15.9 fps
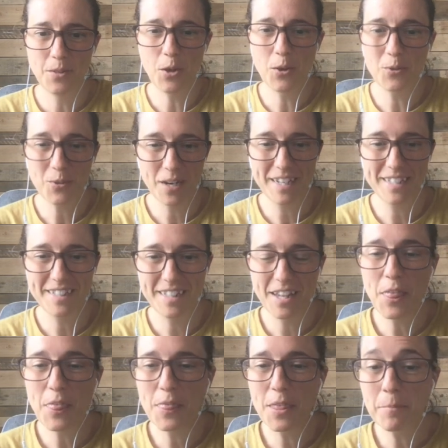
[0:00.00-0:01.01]
All right,
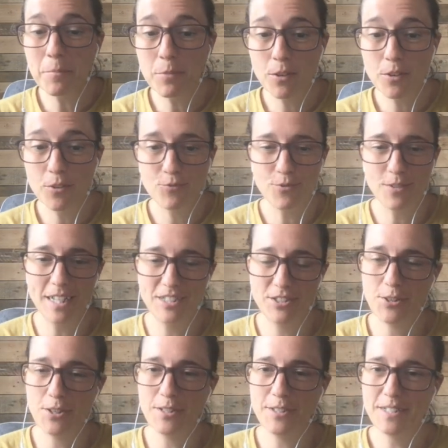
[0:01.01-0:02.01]
theme
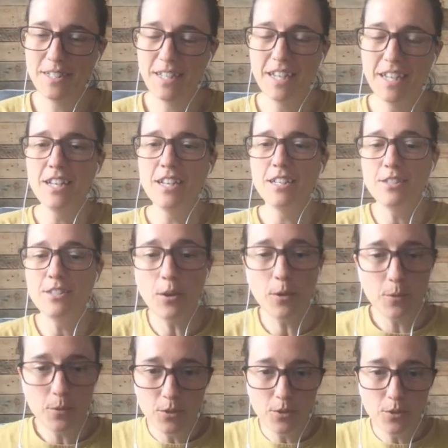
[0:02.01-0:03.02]
retros.
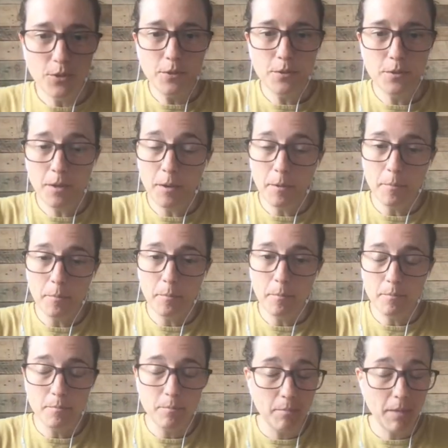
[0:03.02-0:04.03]
So you
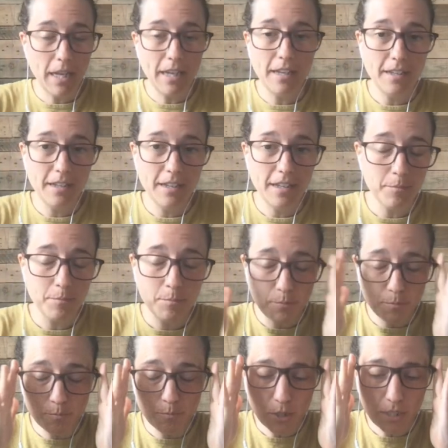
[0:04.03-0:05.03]
may
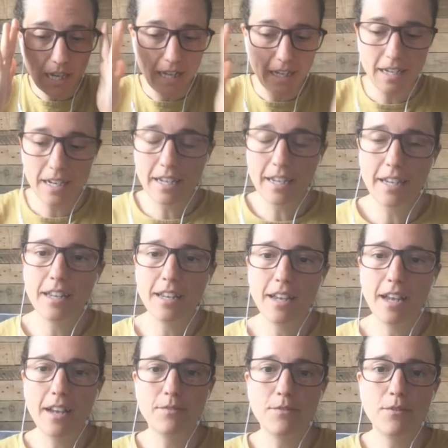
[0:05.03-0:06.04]
most likely
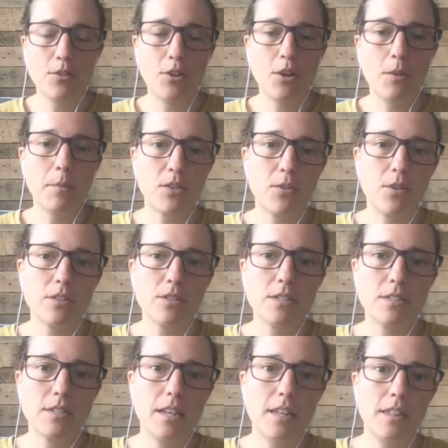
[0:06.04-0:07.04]
have come
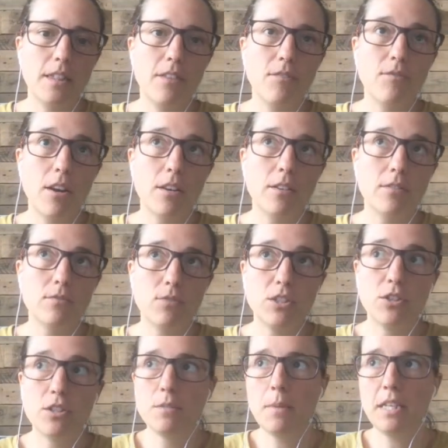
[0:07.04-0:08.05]
across different
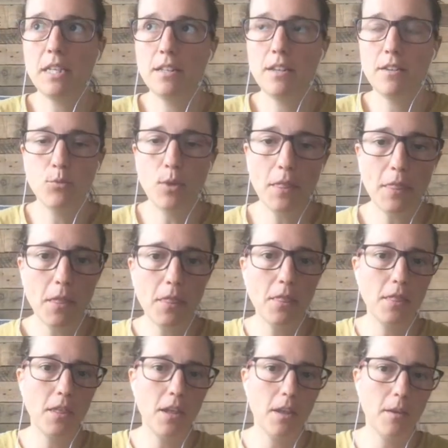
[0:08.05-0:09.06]
retrospective with the
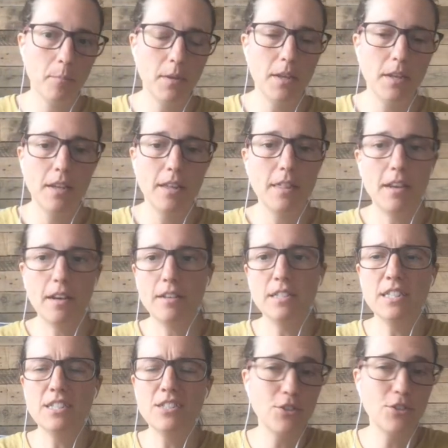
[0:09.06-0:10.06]
theme. There
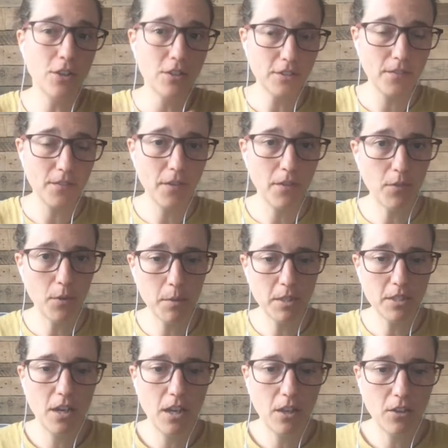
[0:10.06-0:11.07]
is tons of
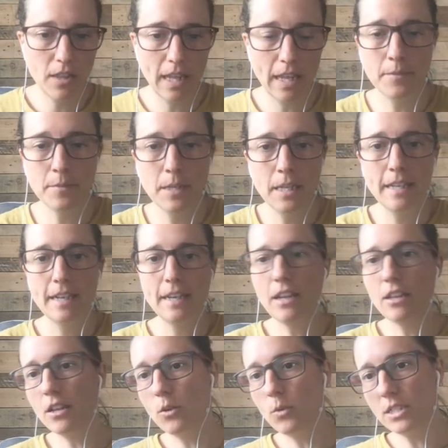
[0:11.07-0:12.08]
information out there.
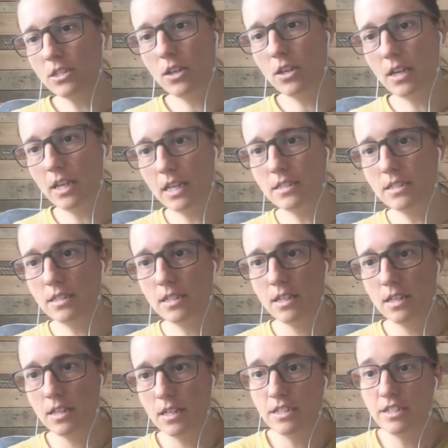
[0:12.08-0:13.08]
Now the question is,
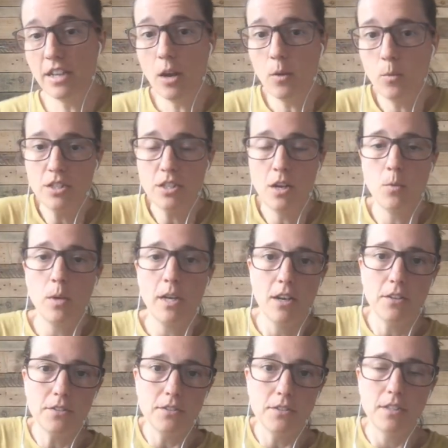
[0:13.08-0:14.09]
shall we
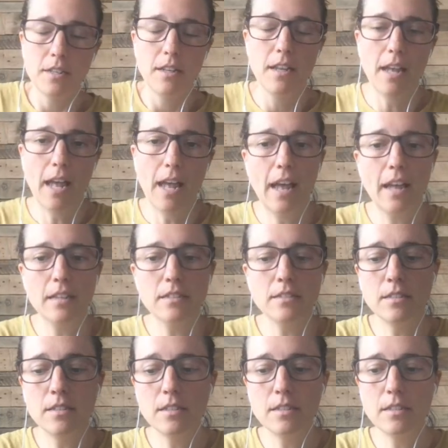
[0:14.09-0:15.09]
not? And